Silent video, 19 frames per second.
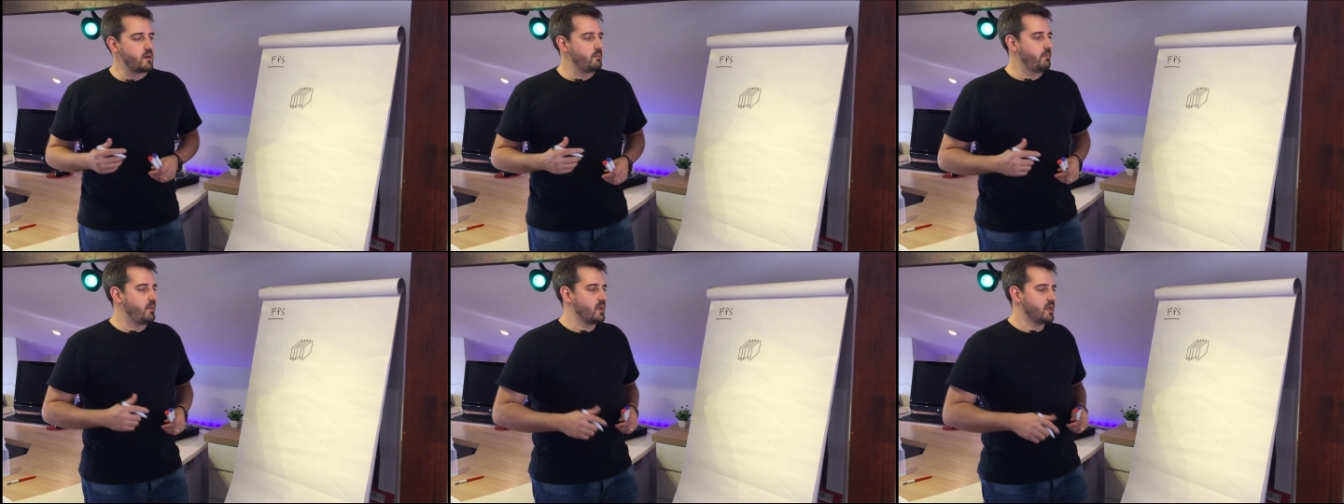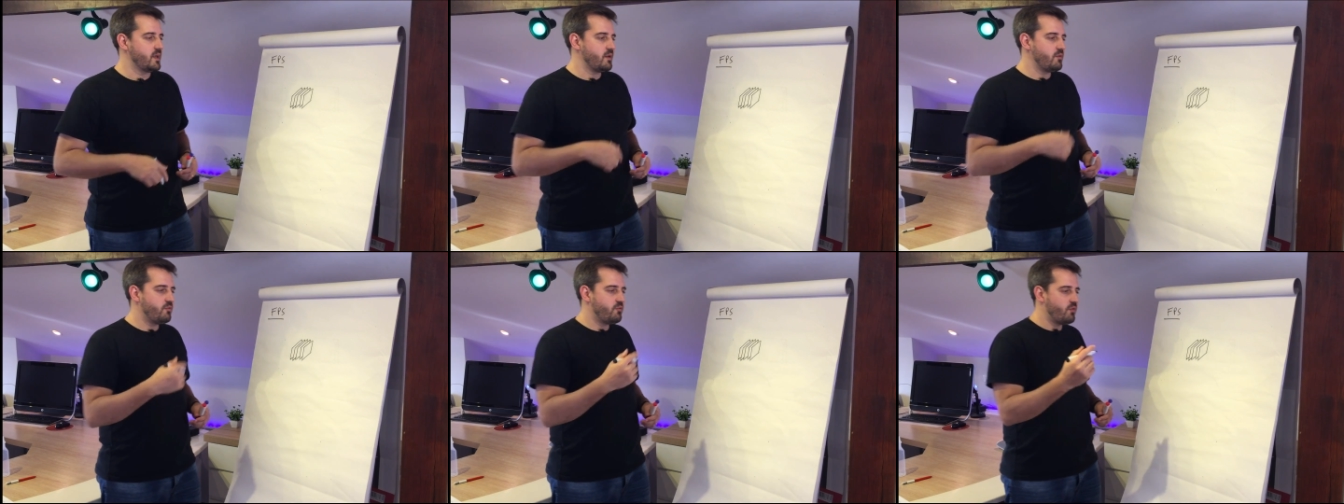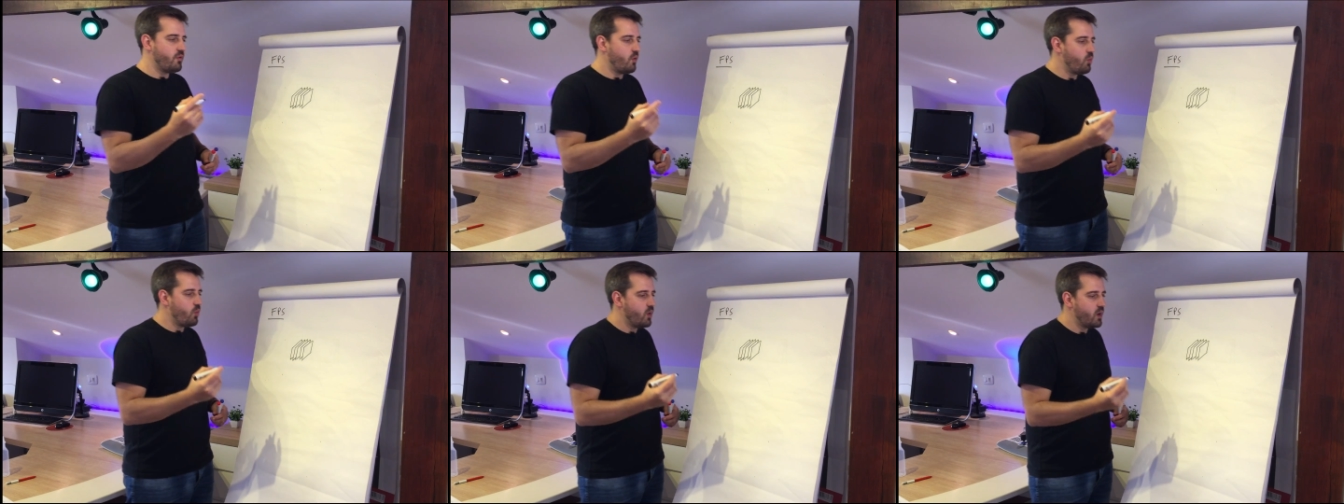but the
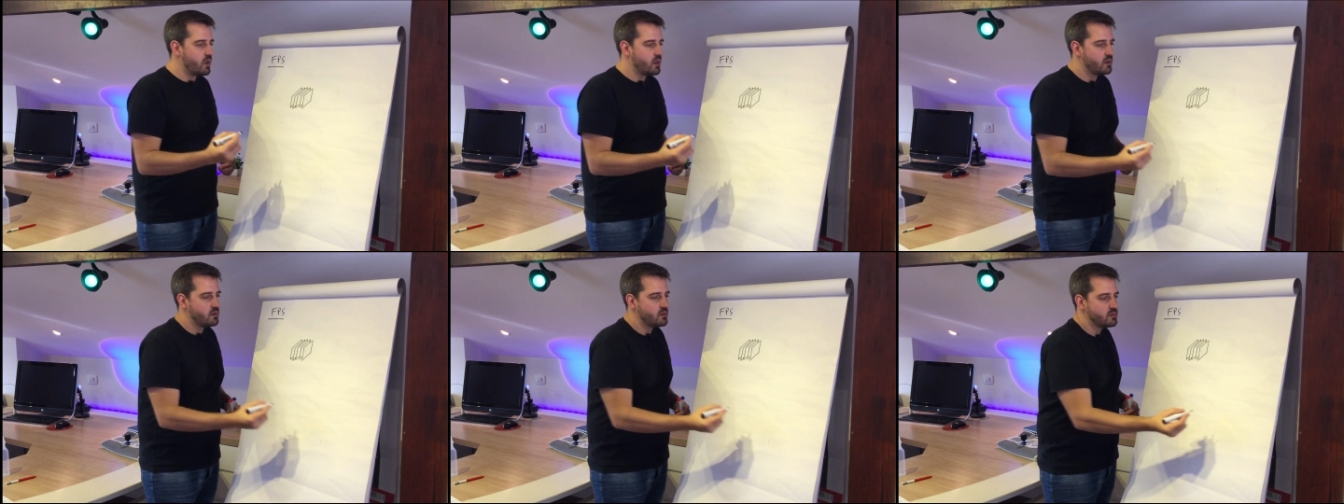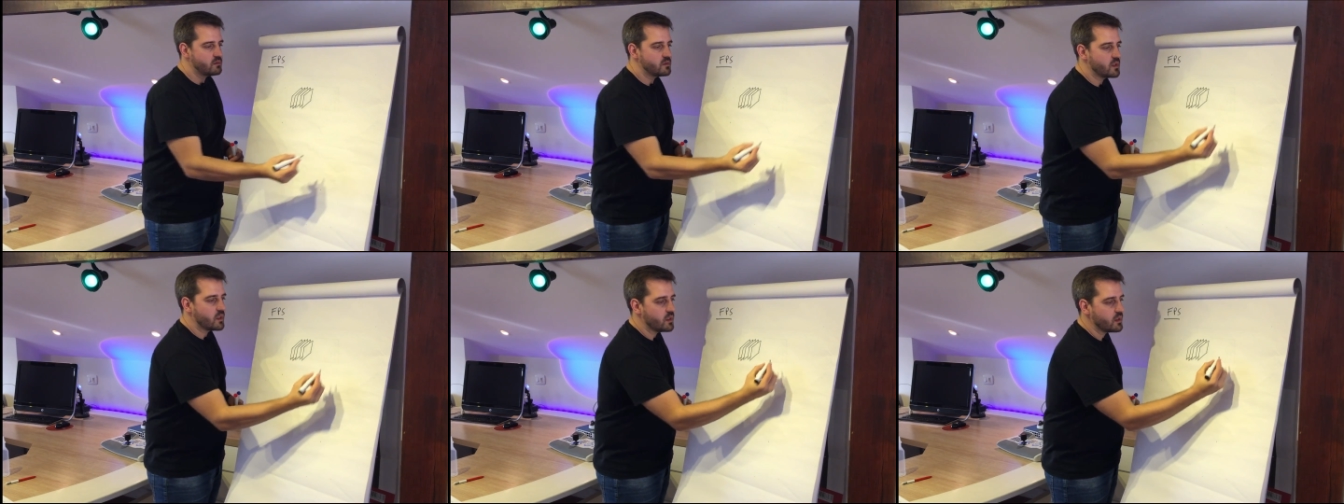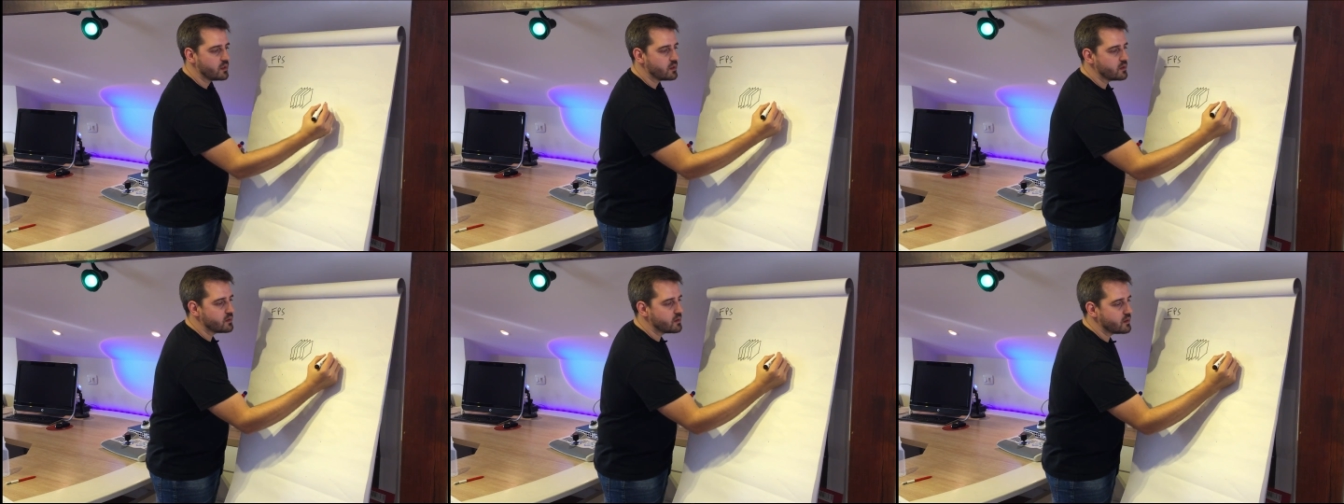default one,
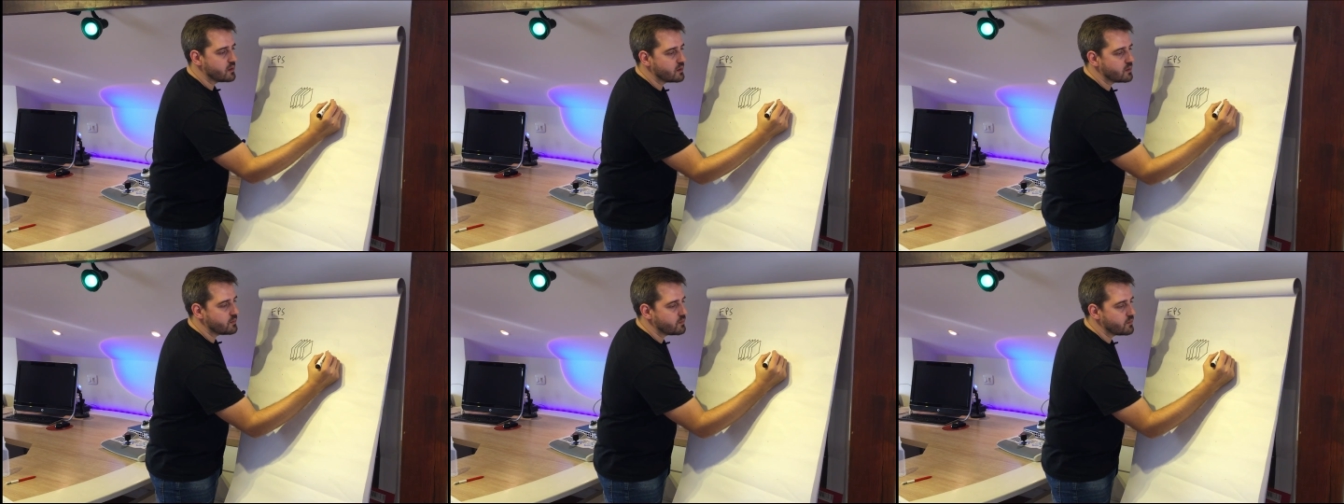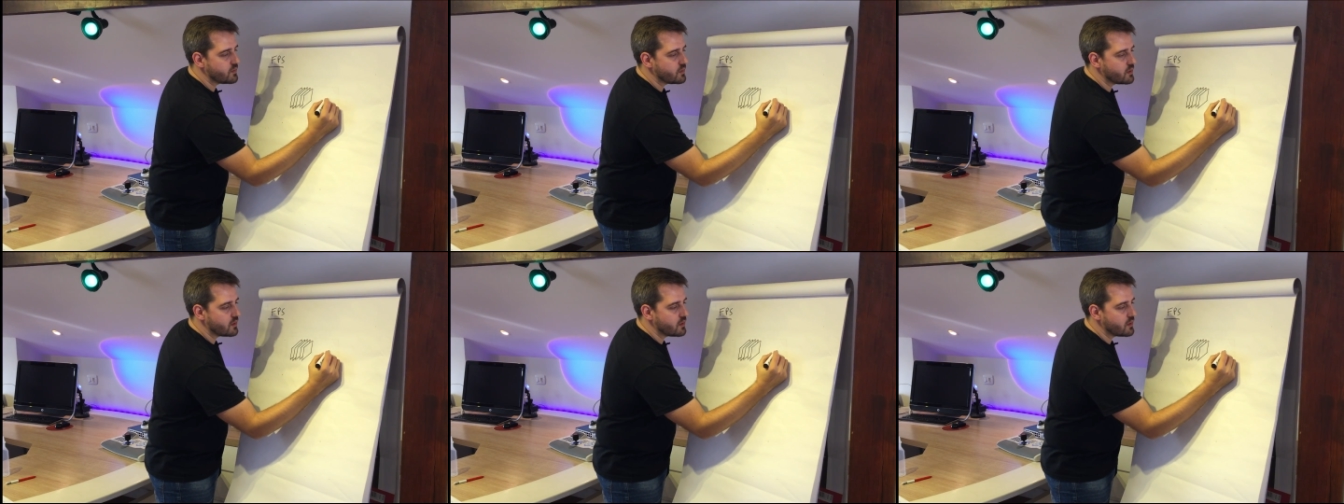the